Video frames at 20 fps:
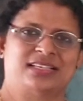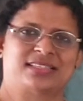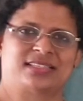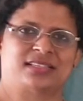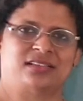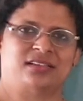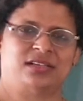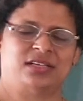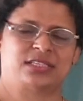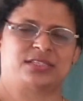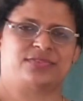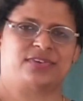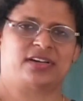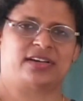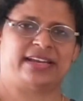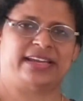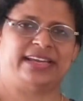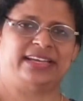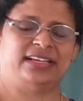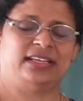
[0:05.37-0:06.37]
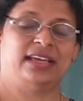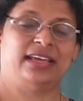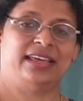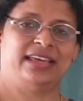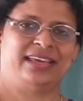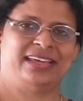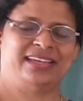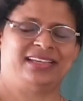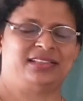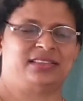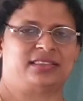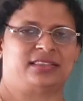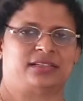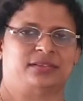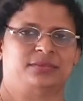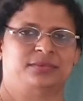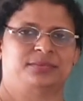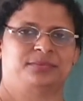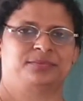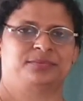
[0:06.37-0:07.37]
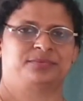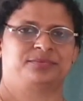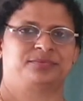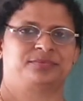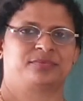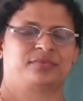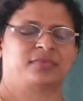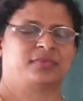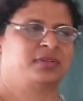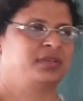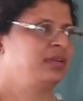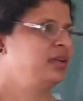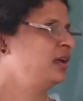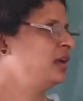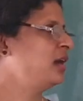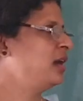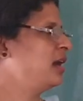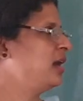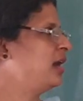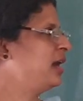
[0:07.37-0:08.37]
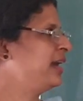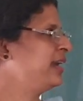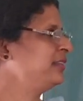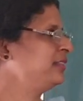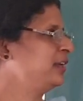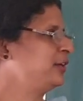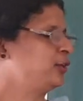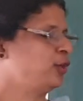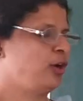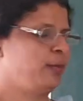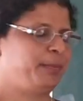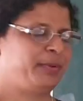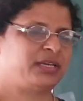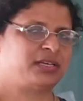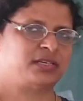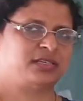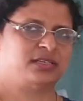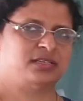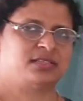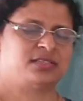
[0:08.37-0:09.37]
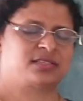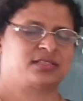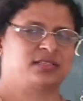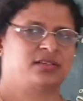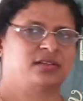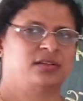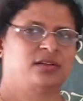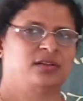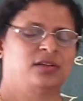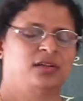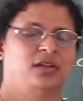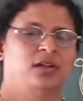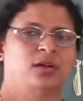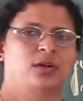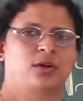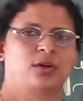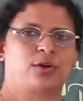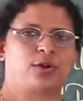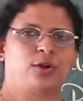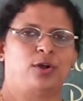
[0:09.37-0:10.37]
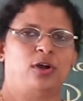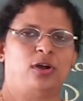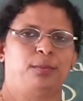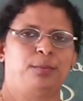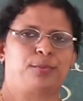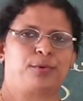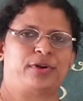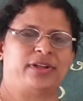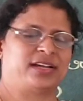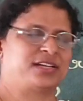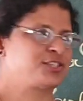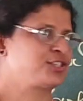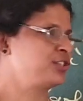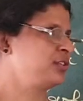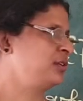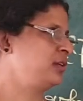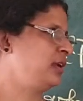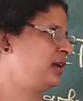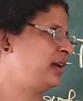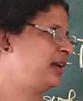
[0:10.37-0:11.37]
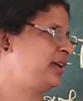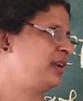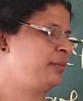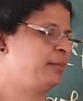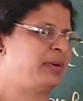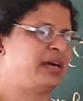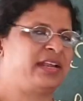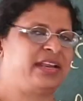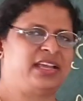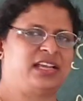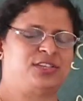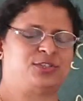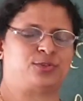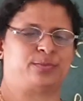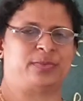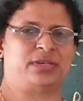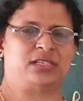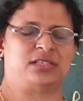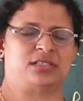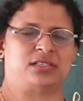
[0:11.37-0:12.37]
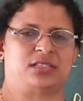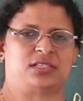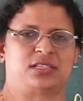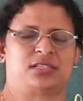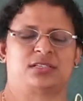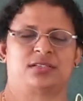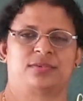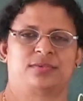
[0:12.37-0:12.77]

lesson is for grade 8th and the topic is crop production and management.